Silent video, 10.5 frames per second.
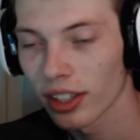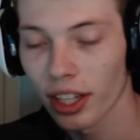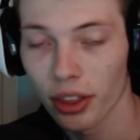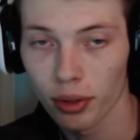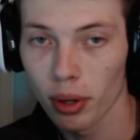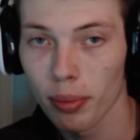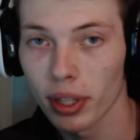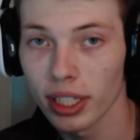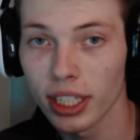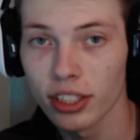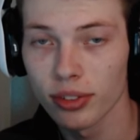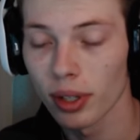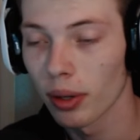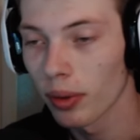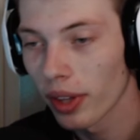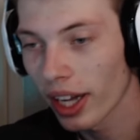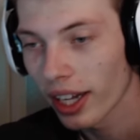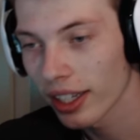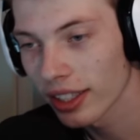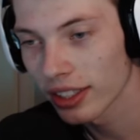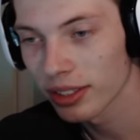that I threw up on the intro.
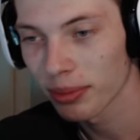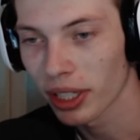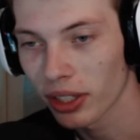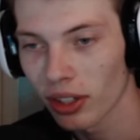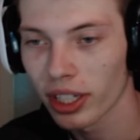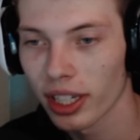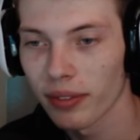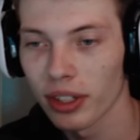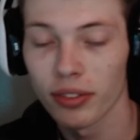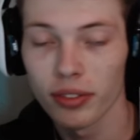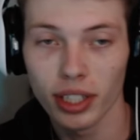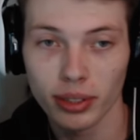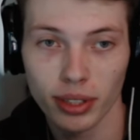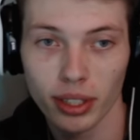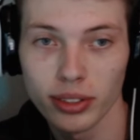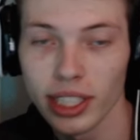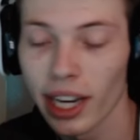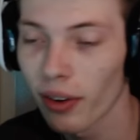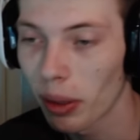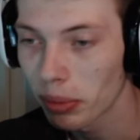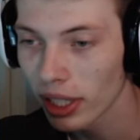That is my claw cam video. If you guys want to go see
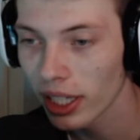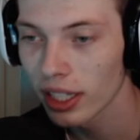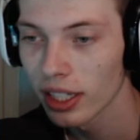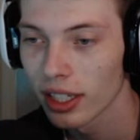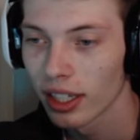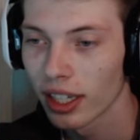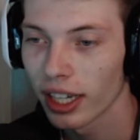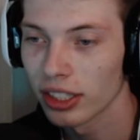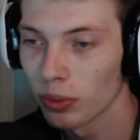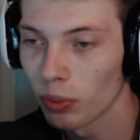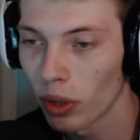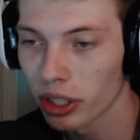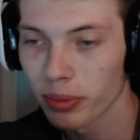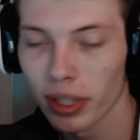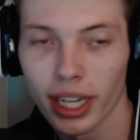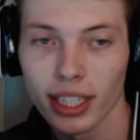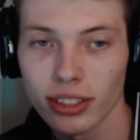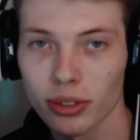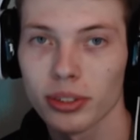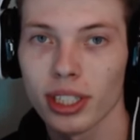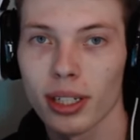how I play and just watch my hands
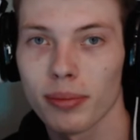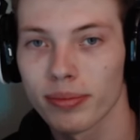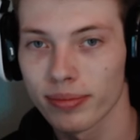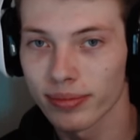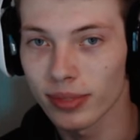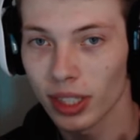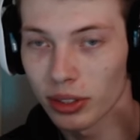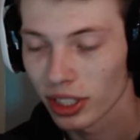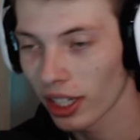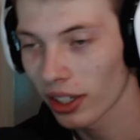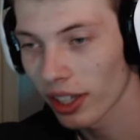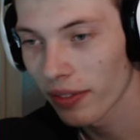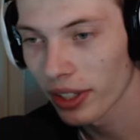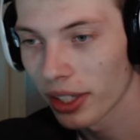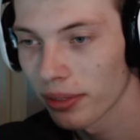the whole time, go check out that